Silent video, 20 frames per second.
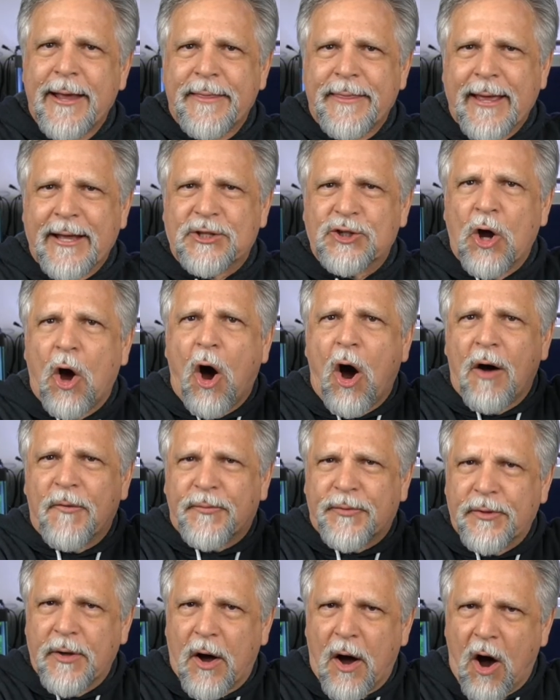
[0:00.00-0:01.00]
that's
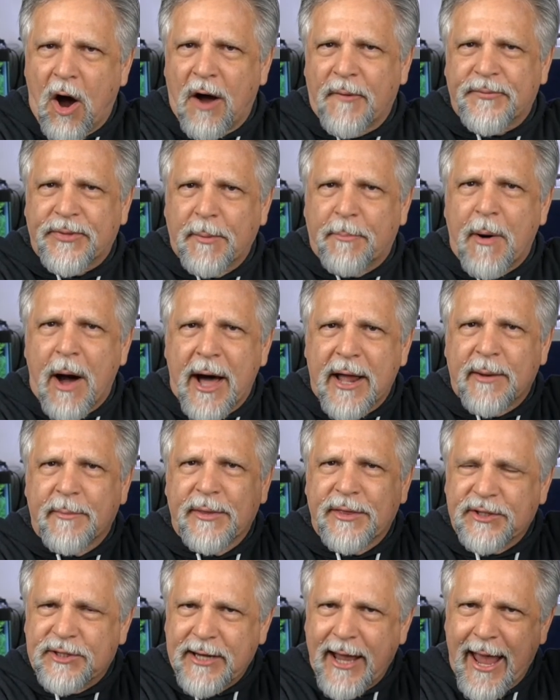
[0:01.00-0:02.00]
off, off the bottom
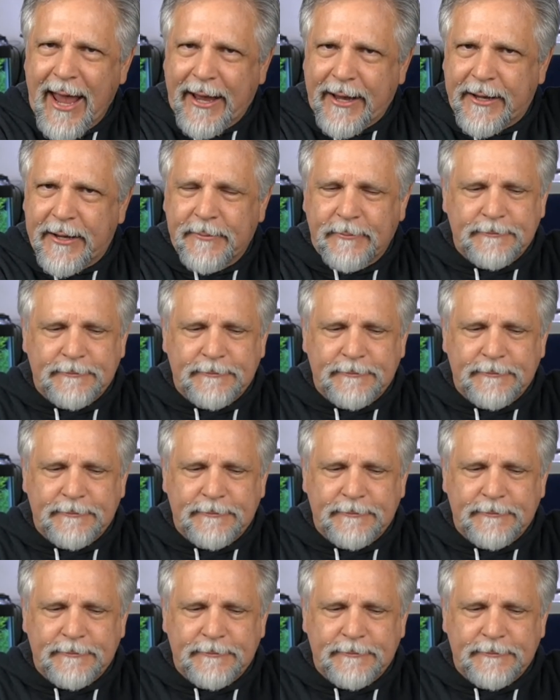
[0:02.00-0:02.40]
of the tank.